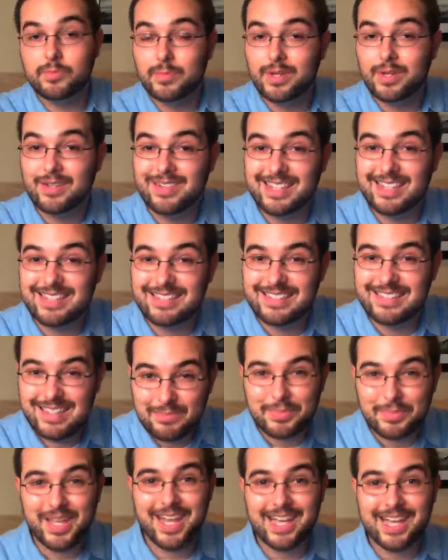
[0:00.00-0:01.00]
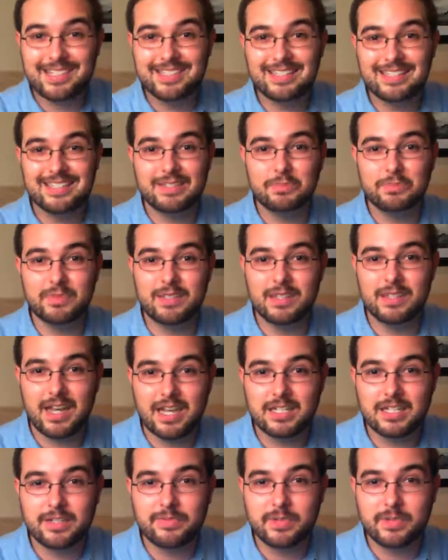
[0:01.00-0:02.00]
but in some cases, with a
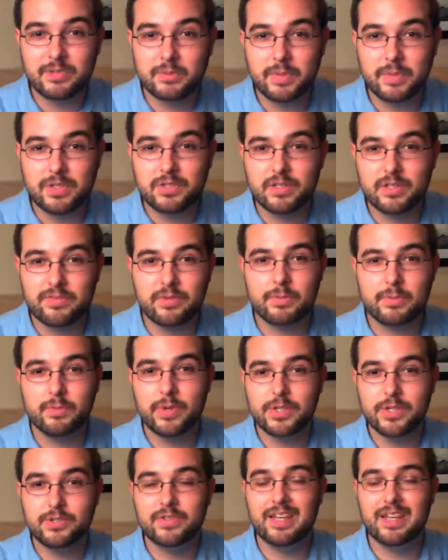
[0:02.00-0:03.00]
lot of you, especially if you're a preacher,